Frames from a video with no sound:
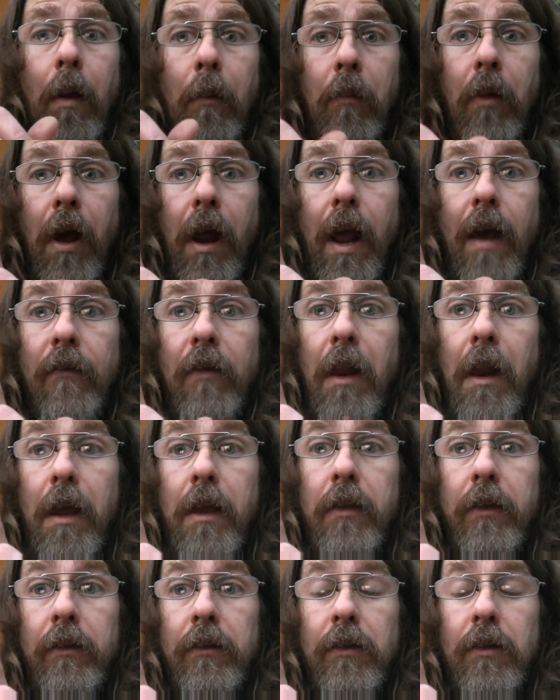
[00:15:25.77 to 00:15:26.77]
I'm not having
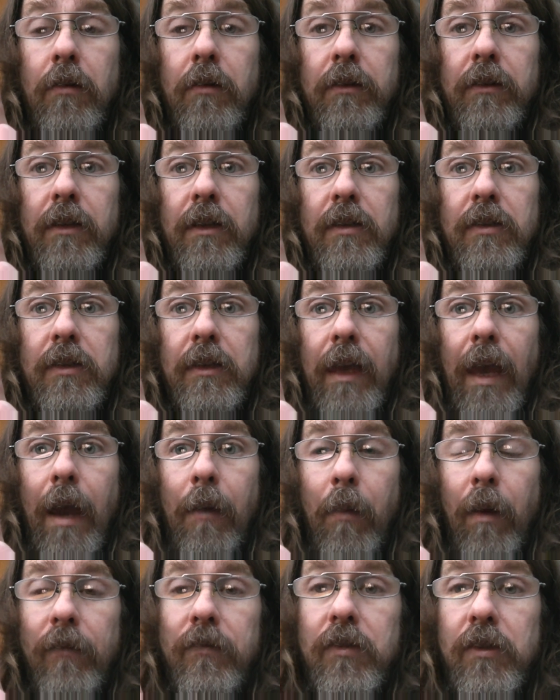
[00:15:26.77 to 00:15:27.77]
anything to do with this
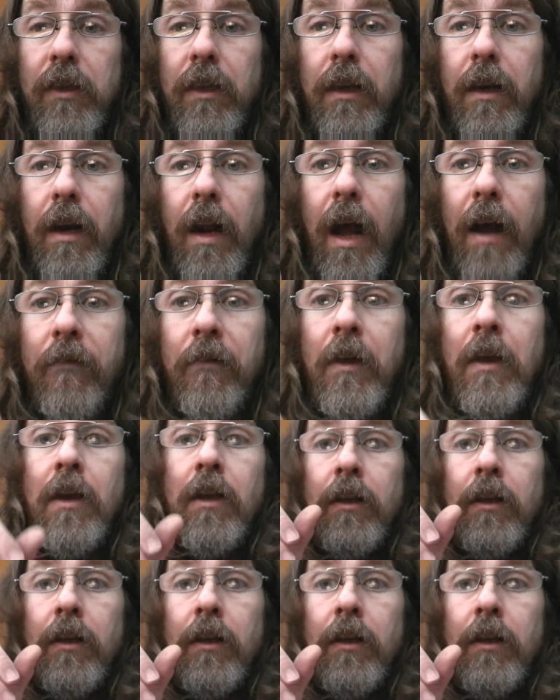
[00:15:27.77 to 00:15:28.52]
scam. I've seen enough.